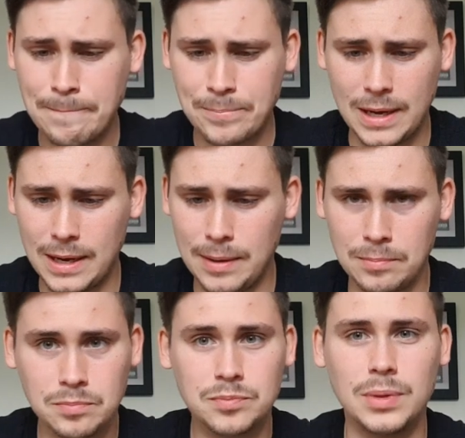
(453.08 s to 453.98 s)

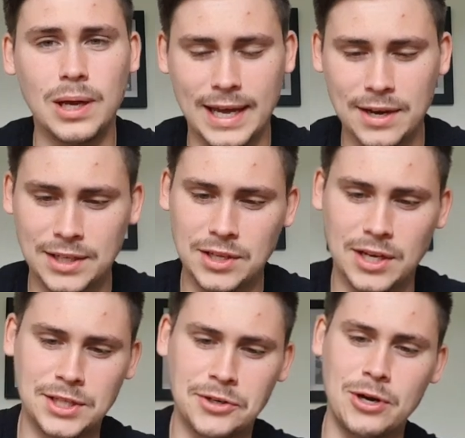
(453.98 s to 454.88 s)
Um, but again, I, I
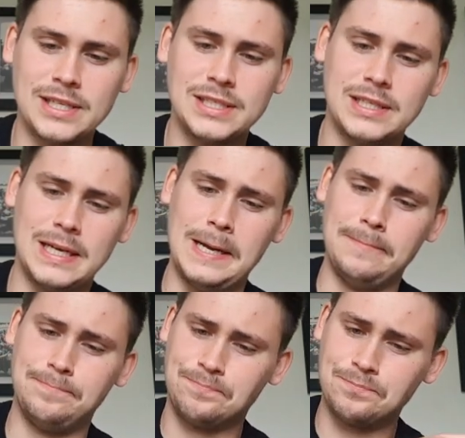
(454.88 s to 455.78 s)
digress.
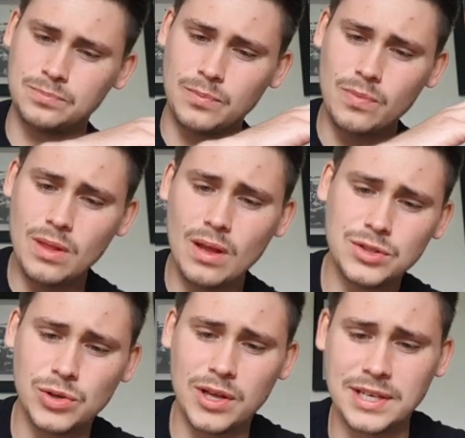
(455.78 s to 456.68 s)
Um,
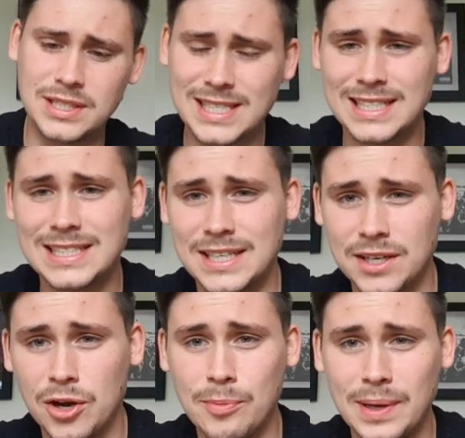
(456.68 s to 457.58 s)
so I think Sigurdsson and
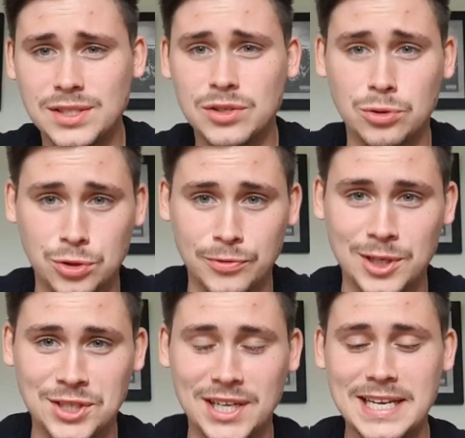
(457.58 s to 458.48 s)
Gomes,
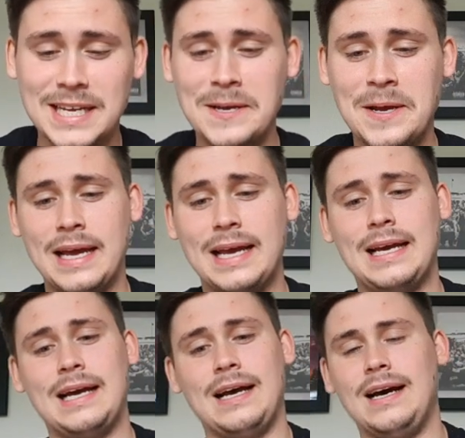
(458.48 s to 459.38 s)
controversially,
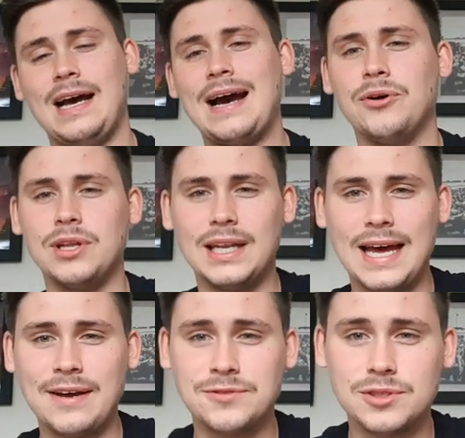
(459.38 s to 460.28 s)
uh, out on the
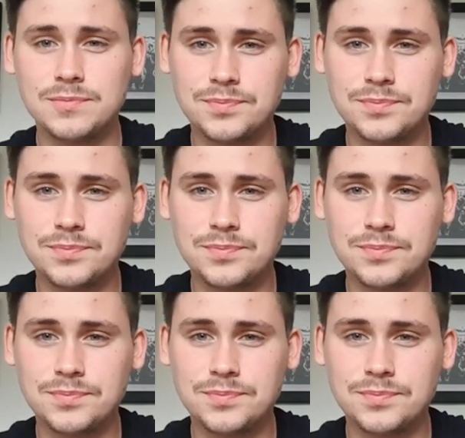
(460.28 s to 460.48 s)
left.